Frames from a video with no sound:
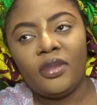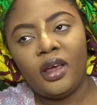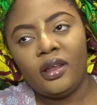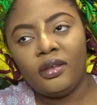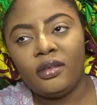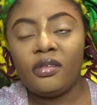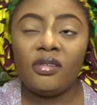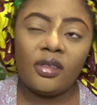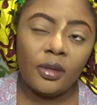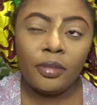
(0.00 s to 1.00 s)
and
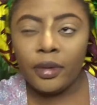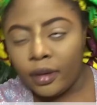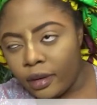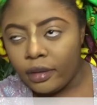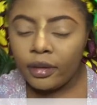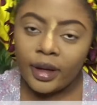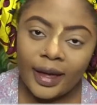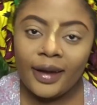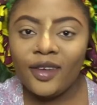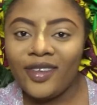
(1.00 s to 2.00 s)
simple
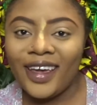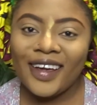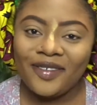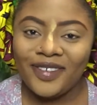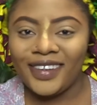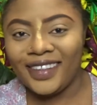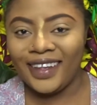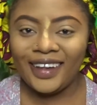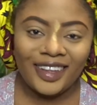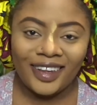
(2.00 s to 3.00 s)
kind of
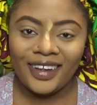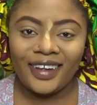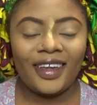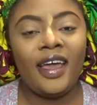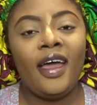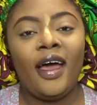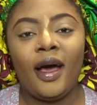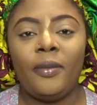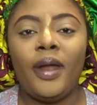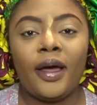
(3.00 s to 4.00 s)
everyday look,
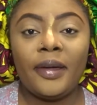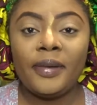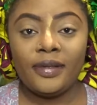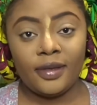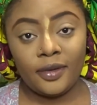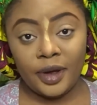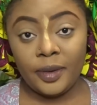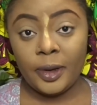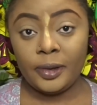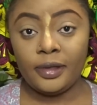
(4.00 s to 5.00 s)
I'm not going to
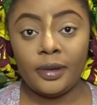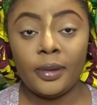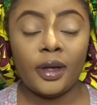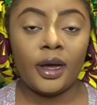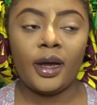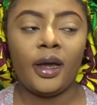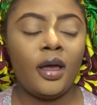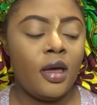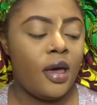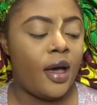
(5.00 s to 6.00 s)
cream
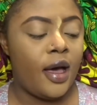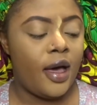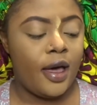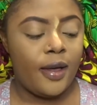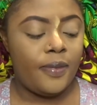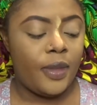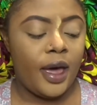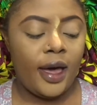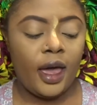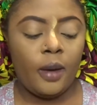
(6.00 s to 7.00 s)
contour.
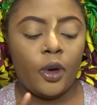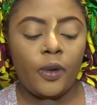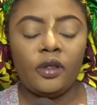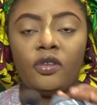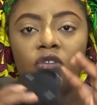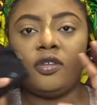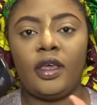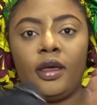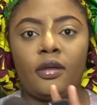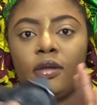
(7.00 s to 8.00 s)
I am going to
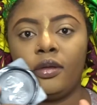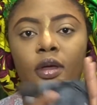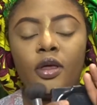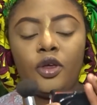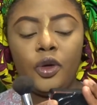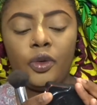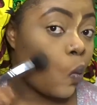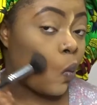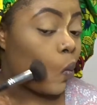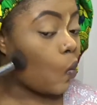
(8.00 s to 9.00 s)
just like
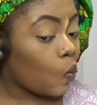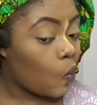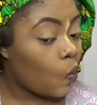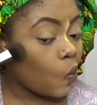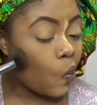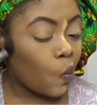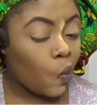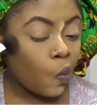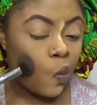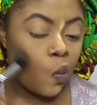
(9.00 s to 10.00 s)
use
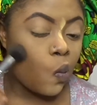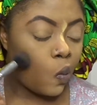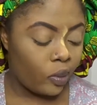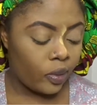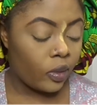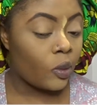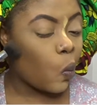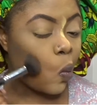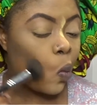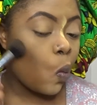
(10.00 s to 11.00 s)
excuse me,
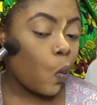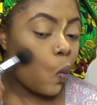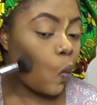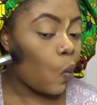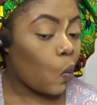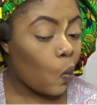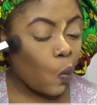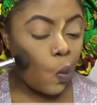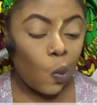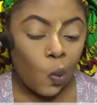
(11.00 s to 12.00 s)
use this
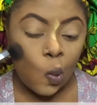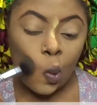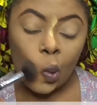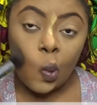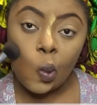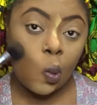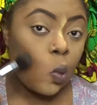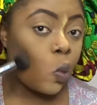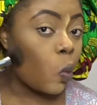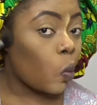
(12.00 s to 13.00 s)
powder,
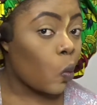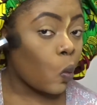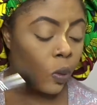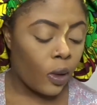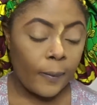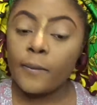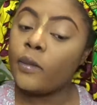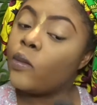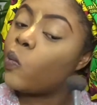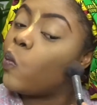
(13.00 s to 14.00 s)

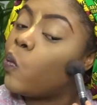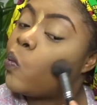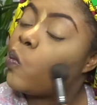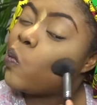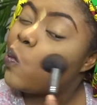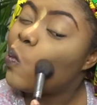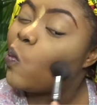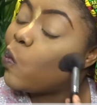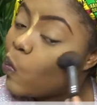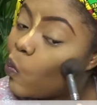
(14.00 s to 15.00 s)
the
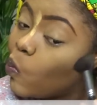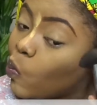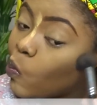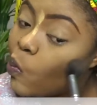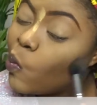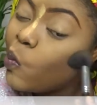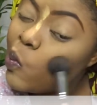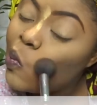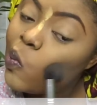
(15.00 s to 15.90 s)
Lockit powder